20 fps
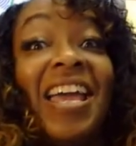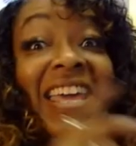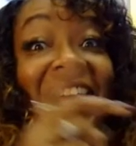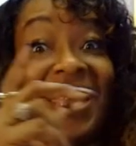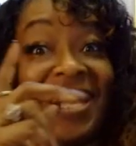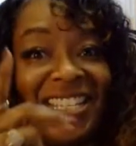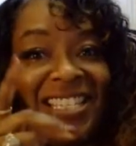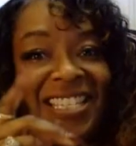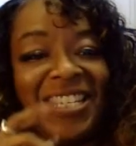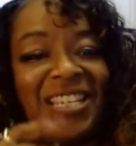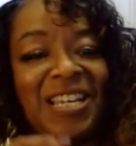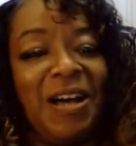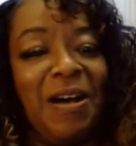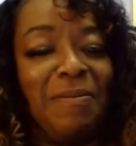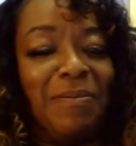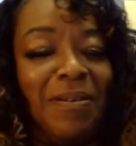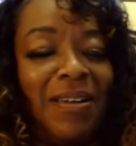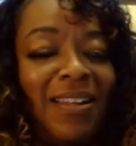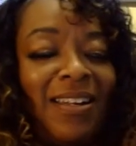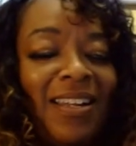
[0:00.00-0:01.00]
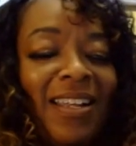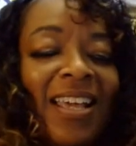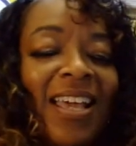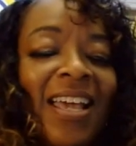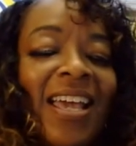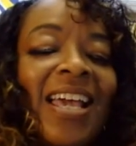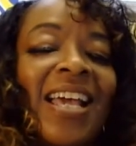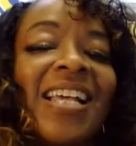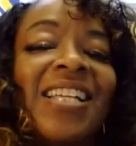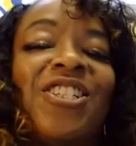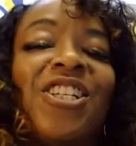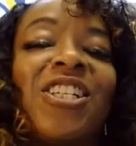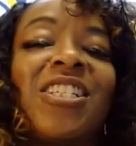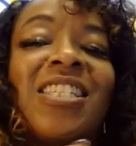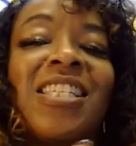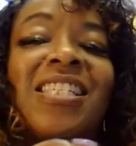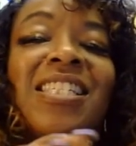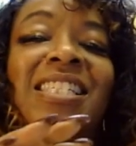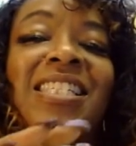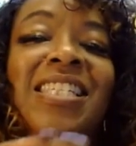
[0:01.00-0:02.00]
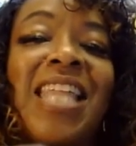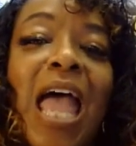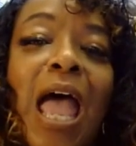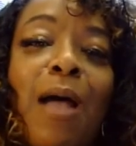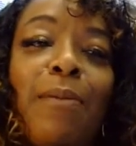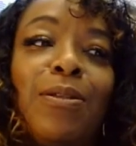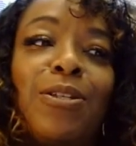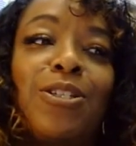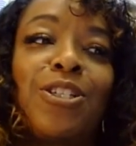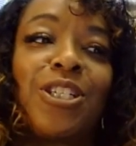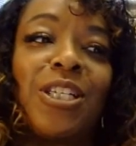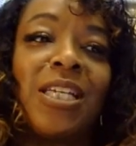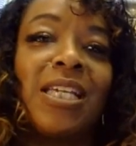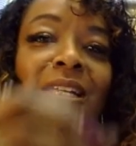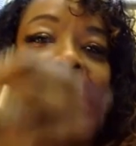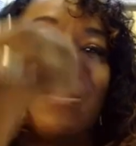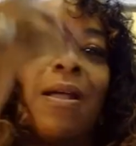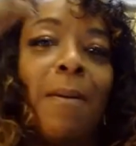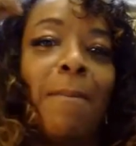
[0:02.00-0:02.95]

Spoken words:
It's coming. It's just establishing